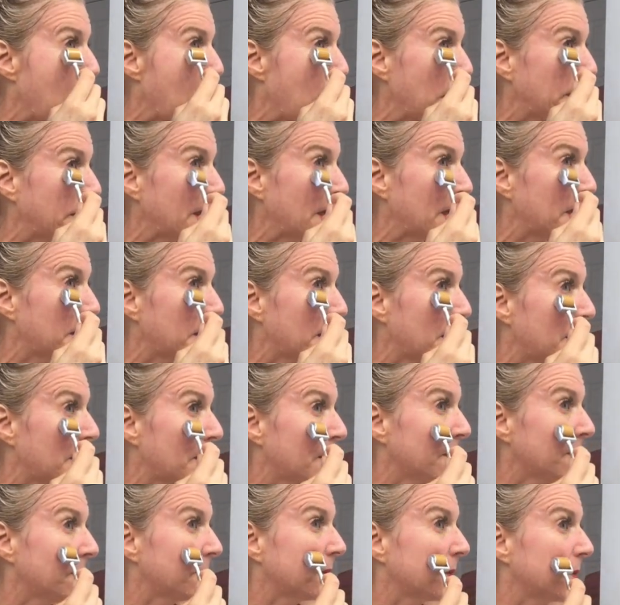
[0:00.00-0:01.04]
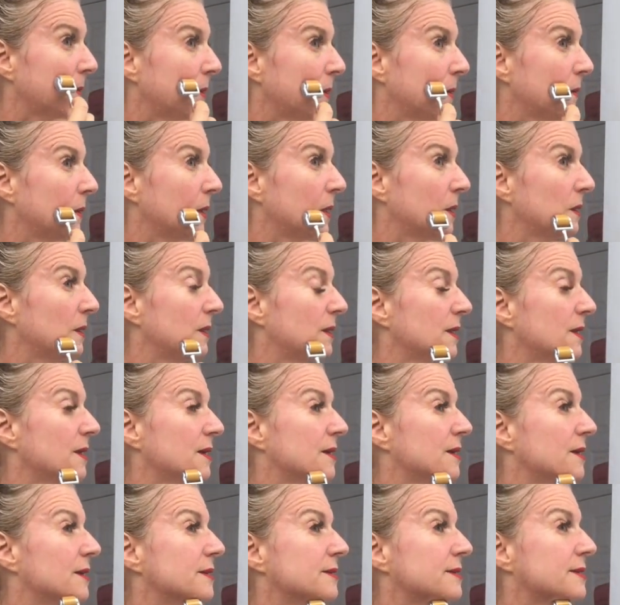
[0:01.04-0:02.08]
And then after doing
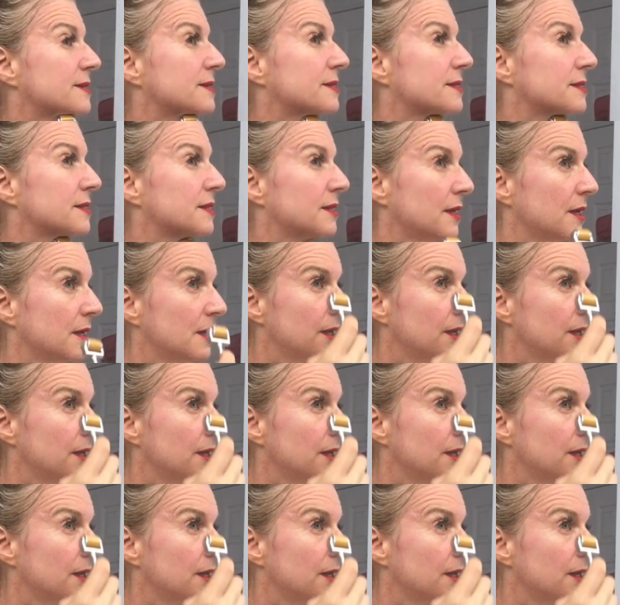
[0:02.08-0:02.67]
this,